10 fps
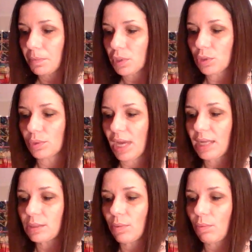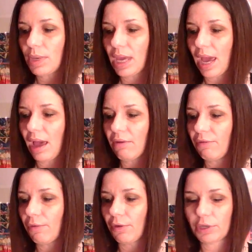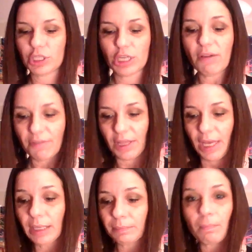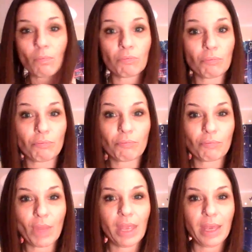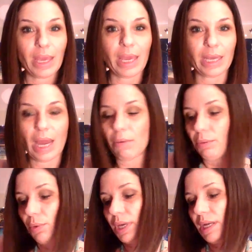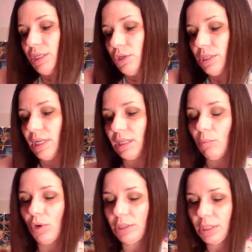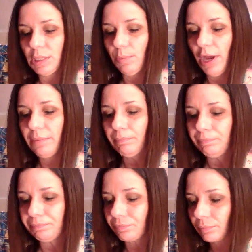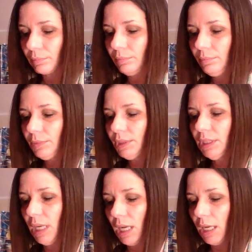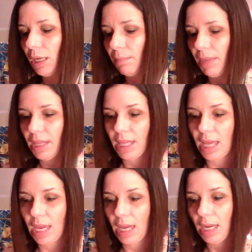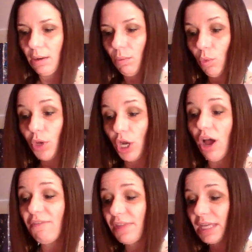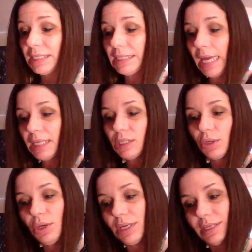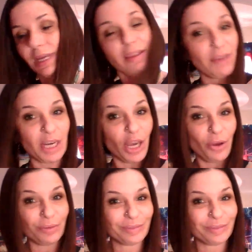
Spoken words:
So that's what we have for shuffling. And now we will get into your Santa Muerte spread. And then we'll get off of this thing so you can see the video.